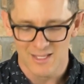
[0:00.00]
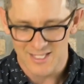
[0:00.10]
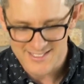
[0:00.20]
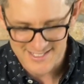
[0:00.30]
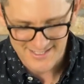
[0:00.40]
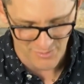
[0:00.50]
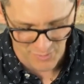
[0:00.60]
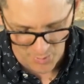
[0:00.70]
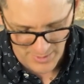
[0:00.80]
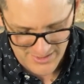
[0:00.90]
Listen to
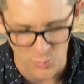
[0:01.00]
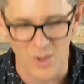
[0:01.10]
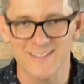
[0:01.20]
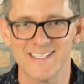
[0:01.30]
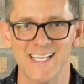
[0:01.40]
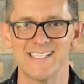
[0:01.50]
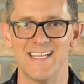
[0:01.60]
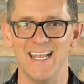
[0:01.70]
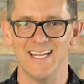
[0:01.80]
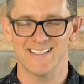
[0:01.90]
Romans 1,
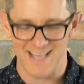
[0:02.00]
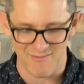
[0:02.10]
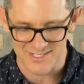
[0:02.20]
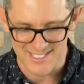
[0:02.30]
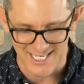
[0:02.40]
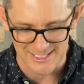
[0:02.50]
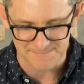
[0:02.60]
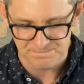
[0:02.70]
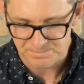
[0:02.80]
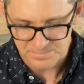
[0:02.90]
16 and
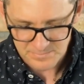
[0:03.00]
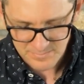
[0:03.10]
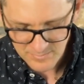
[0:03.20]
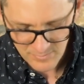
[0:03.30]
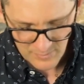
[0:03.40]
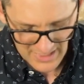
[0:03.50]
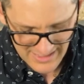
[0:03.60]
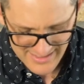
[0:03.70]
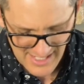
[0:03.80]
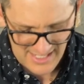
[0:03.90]
17. It
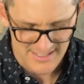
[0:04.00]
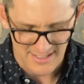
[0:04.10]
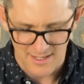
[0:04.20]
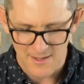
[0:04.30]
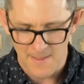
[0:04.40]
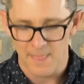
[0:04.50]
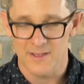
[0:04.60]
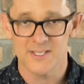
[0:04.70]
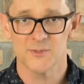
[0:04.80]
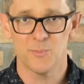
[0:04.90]
says,
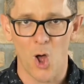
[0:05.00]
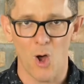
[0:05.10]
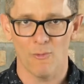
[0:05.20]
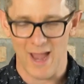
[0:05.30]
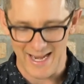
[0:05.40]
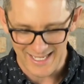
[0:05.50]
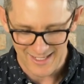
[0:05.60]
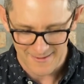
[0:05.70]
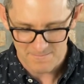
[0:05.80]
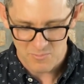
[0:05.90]
this is Paul writing,